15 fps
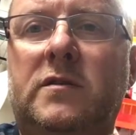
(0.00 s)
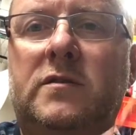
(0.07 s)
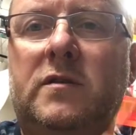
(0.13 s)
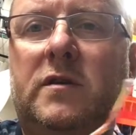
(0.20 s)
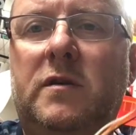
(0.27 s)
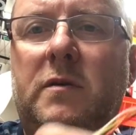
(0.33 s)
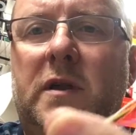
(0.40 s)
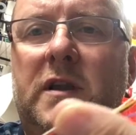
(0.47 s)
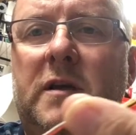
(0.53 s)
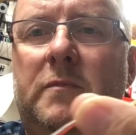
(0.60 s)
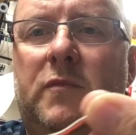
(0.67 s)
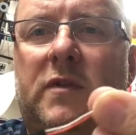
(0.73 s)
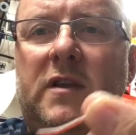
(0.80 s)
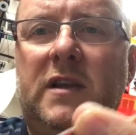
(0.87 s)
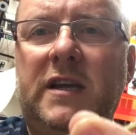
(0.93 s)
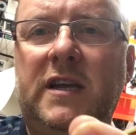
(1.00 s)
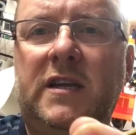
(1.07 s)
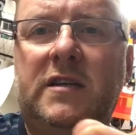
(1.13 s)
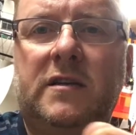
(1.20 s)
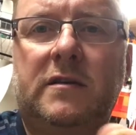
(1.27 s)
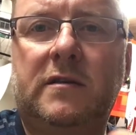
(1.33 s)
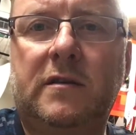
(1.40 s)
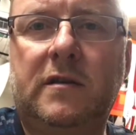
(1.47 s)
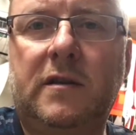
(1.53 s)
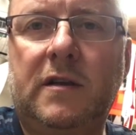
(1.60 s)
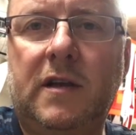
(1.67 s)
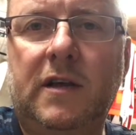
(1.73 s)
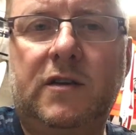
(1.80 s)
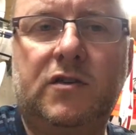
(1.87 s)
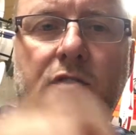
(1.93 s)
So that you end up with a lead
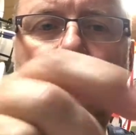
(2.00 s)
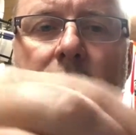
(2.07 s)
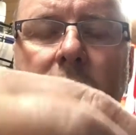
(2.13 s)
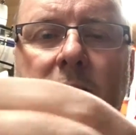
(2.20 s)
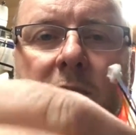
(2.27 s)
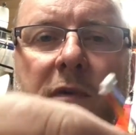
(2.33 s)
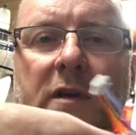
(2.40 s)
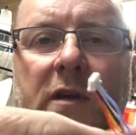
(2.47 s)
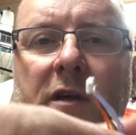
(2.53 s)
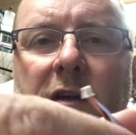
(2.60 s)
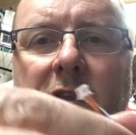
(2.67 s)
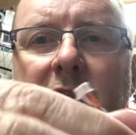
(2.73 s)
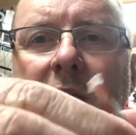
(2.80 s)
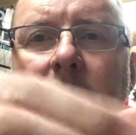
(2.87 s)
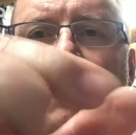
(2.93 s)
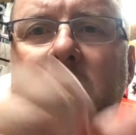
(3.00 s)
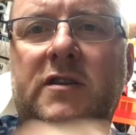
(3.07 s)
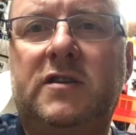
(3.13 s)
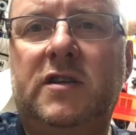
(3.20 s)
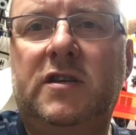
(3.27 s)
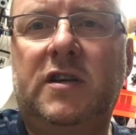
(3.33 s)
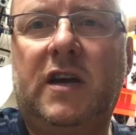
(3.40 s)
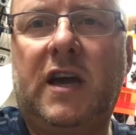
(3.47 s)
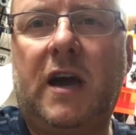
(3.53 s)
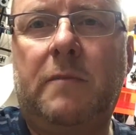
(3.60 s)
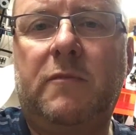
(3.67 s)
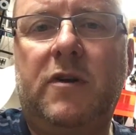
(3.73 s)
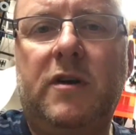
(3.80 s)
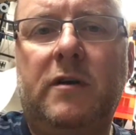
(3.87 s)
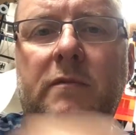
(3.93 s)
like so. That plugs into your
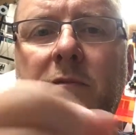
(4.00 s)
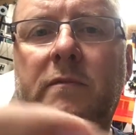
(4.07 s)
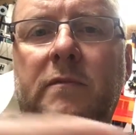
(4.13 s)
camera.